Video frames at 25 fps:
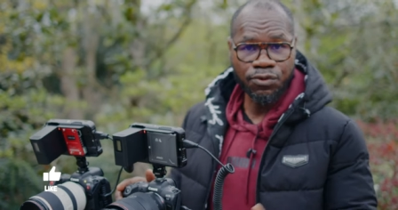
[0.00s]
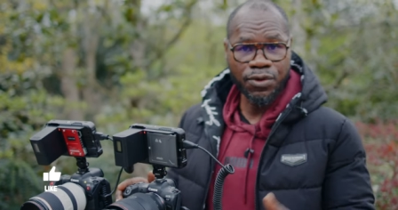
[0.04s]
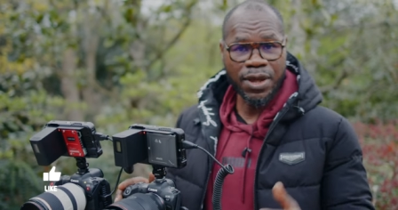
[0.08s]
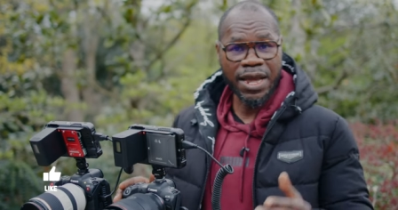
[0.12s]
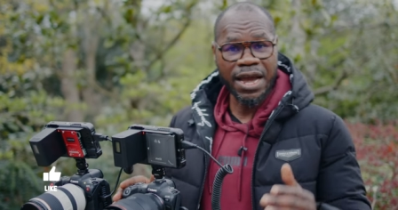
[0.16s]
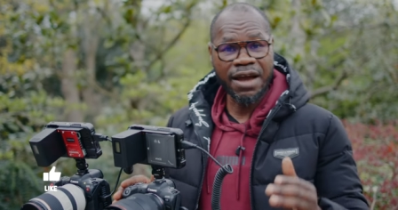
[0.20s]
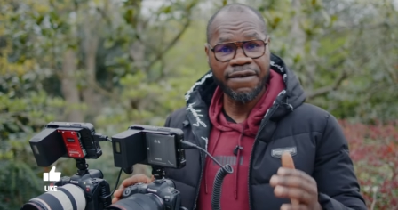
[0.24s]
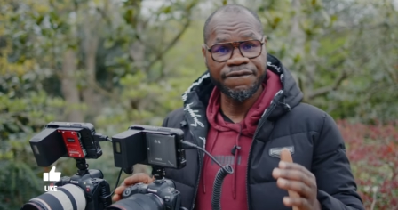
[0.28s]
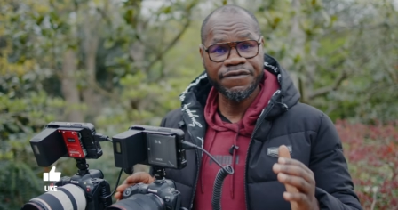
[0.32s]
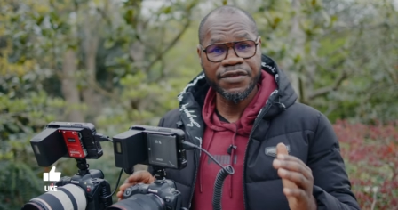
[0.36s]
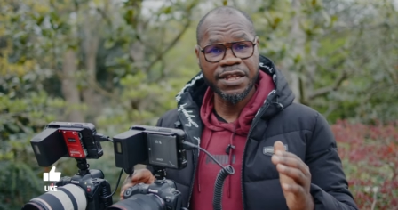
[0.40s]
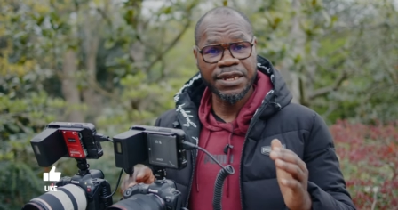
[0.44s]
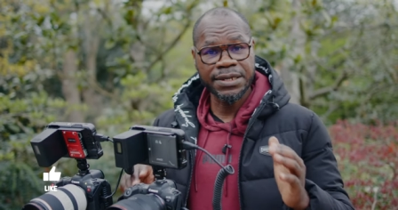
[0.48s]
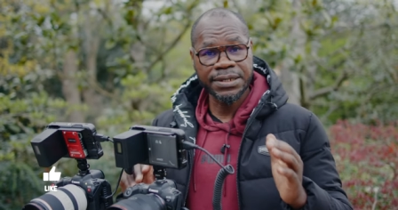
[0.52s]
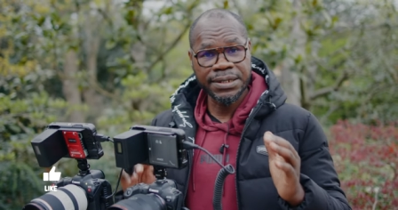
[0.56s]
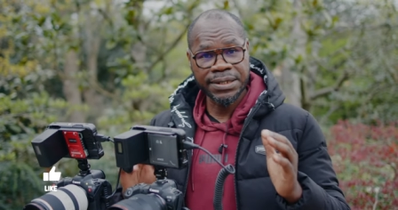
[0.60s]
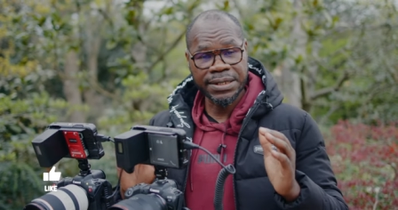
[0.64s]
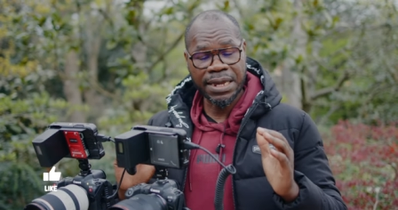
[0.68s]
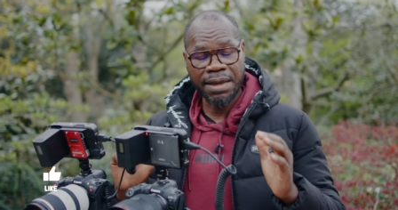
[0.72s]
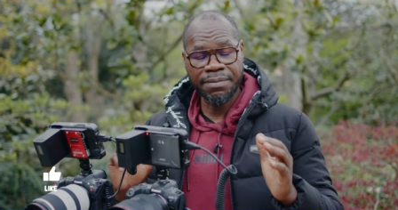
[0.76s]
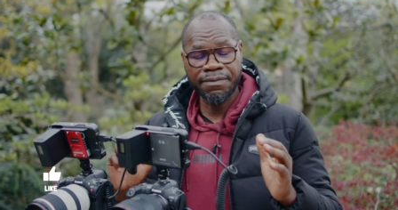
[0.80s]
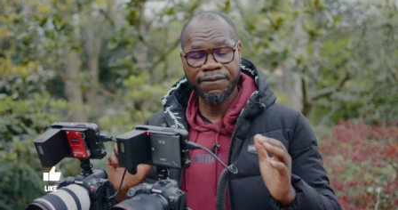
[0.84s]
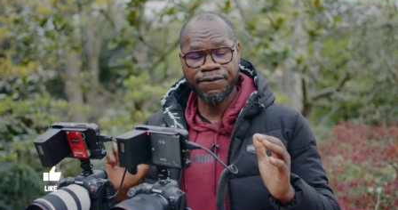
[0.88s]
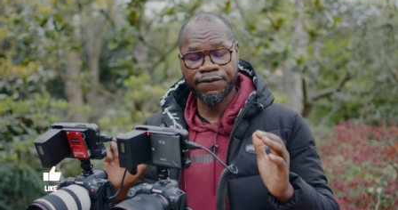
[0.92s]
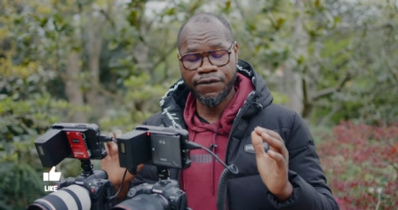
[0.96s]
we have the
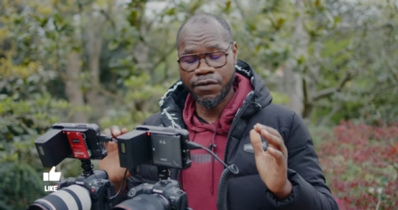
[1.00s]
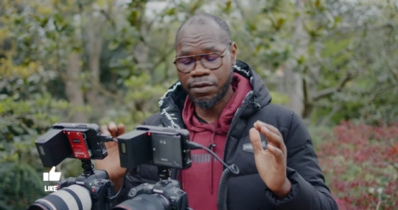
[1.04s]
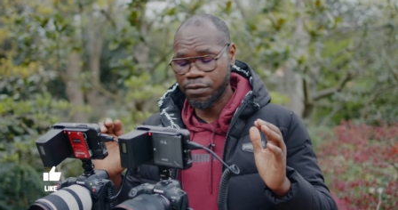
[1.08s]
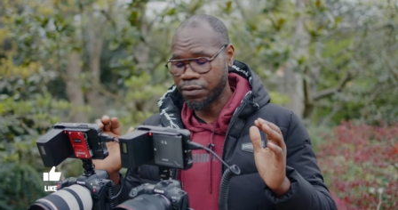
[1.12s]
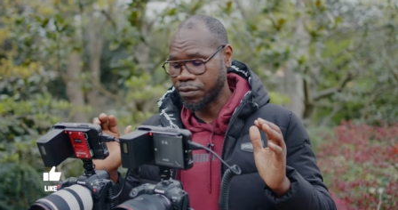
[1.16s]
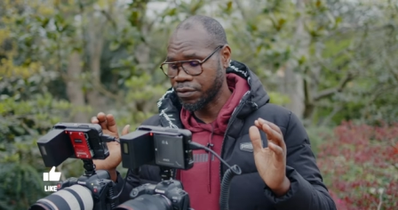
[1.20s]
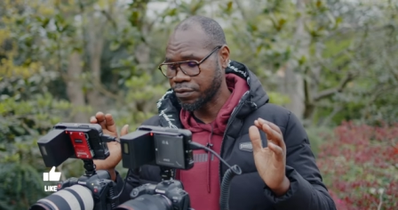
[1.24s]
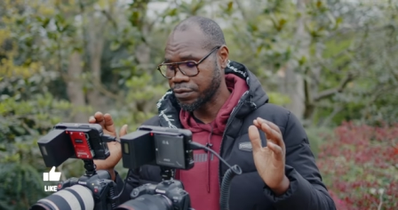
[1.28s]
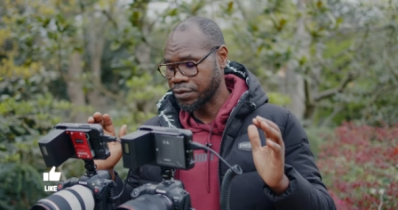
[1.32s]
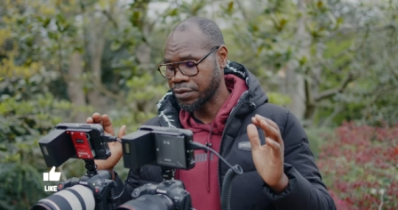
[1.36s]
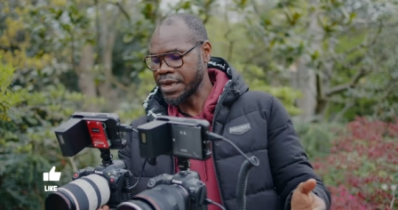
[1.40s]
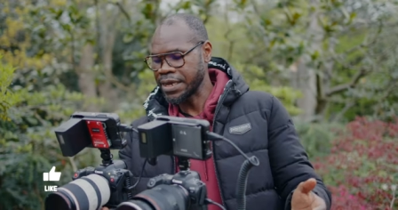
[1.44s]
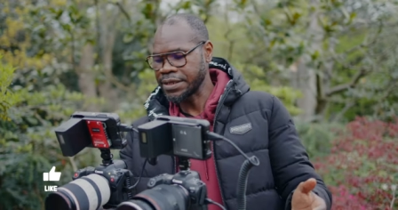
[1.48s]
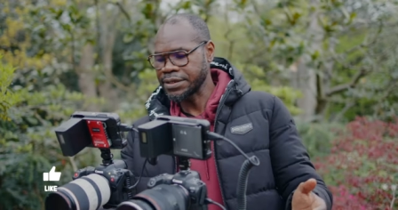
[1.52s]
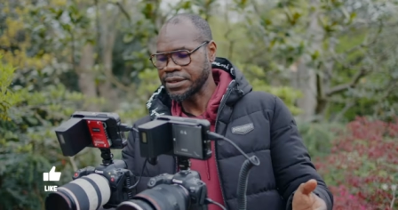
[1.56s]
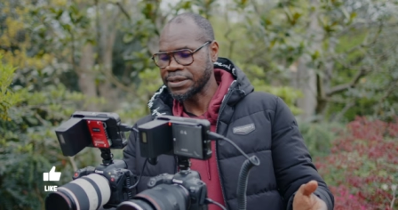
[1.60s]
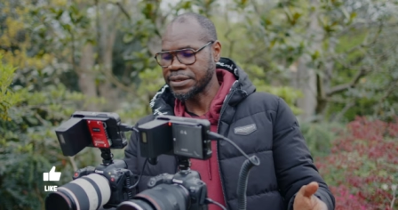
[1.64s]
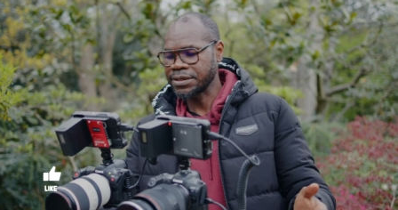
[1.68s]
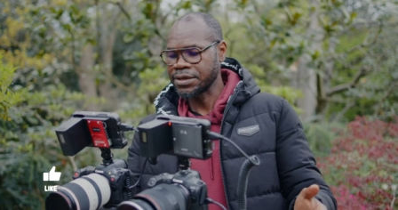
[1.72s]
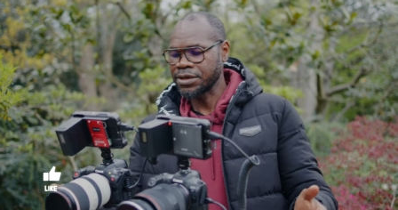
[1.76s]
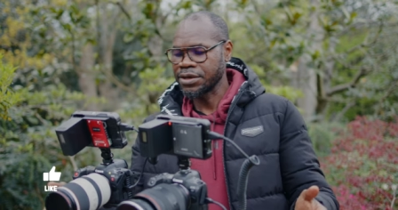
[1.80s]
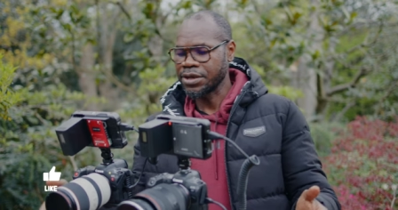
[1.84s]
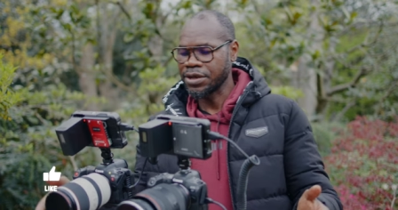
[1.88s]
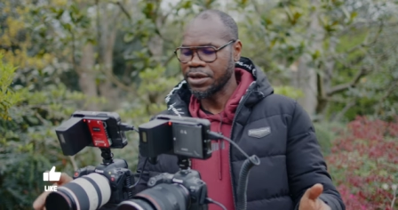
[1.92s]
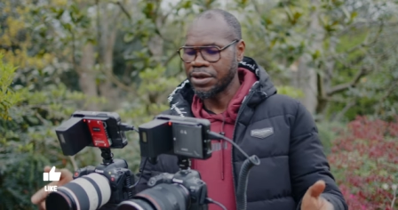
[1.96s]
same focal length
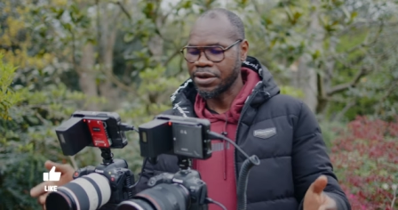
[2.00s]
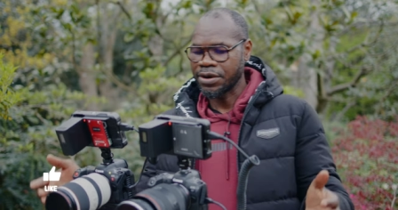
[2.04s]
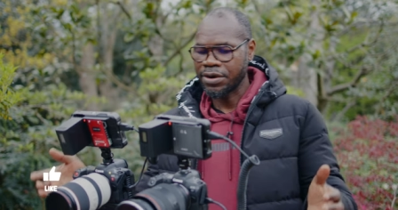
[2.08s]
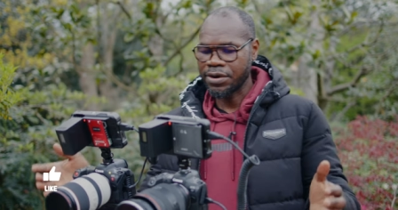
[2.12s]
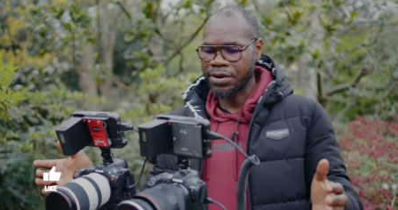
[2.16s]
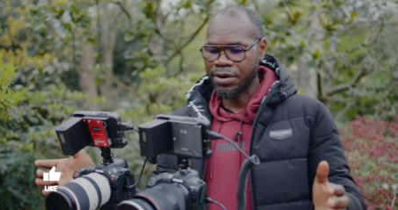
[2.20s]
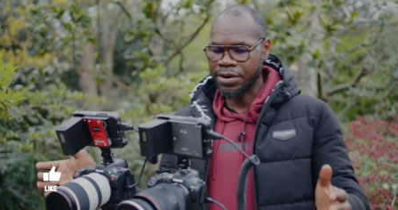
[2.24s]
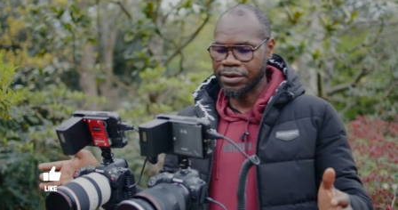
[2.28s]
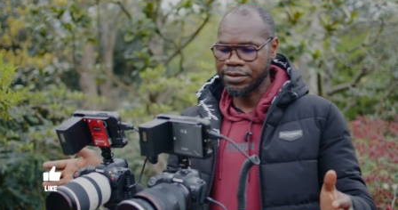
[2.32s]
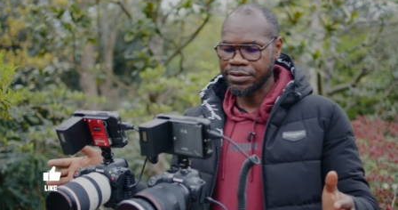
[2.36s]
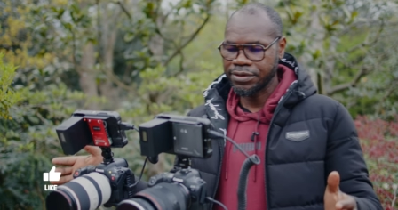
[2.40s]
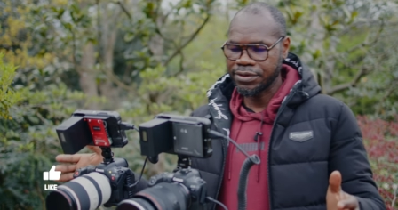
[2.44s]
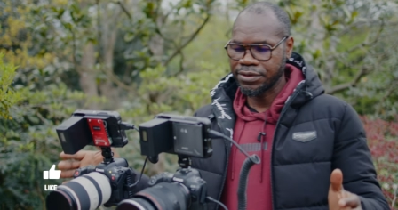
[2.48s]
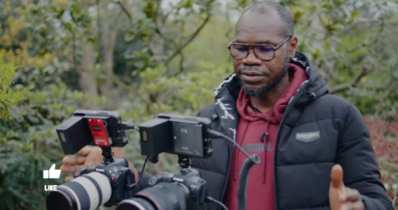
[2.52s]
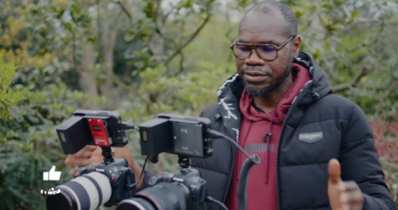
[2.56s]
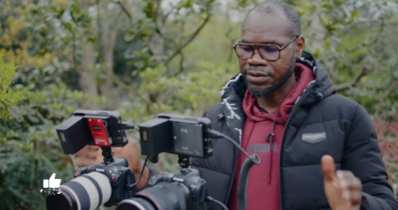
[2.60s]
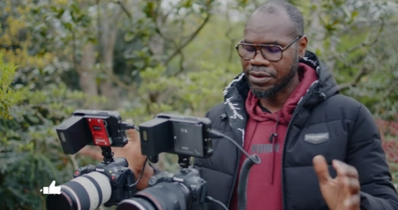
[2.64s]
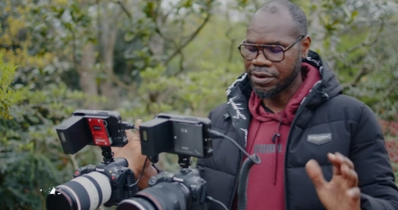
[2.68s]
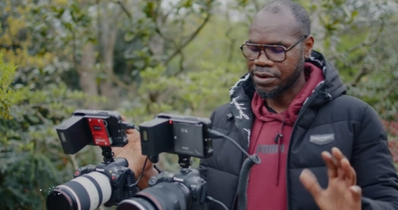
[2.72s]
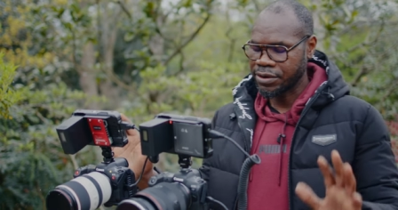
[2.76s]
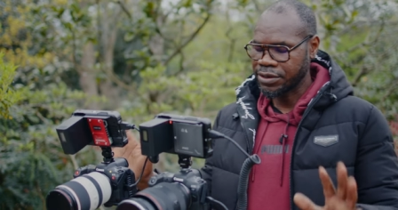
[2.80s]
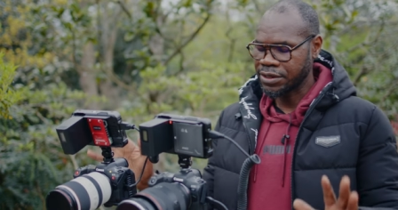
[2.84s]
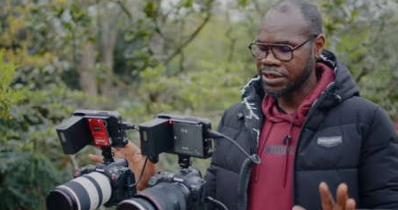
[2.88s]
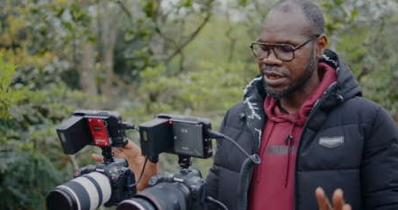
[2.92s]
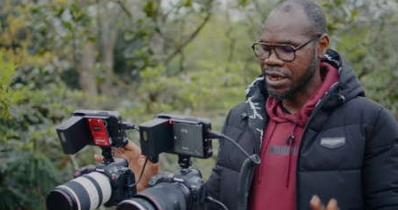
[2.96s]
on,
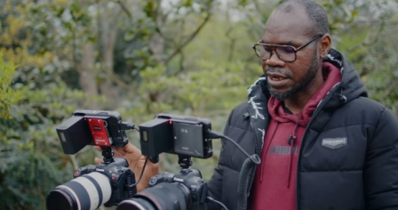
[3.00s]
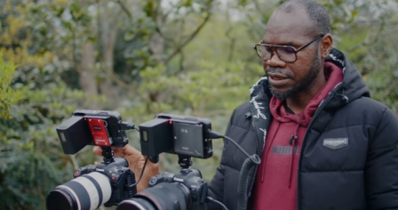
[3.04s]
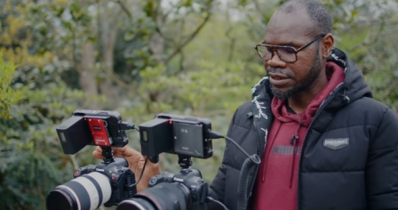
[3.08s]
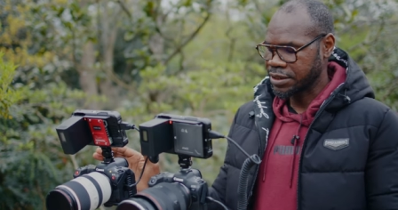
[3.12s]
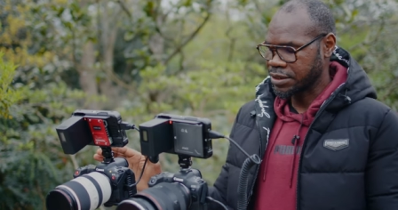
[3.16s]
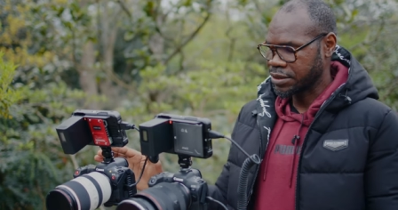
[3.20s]
on that.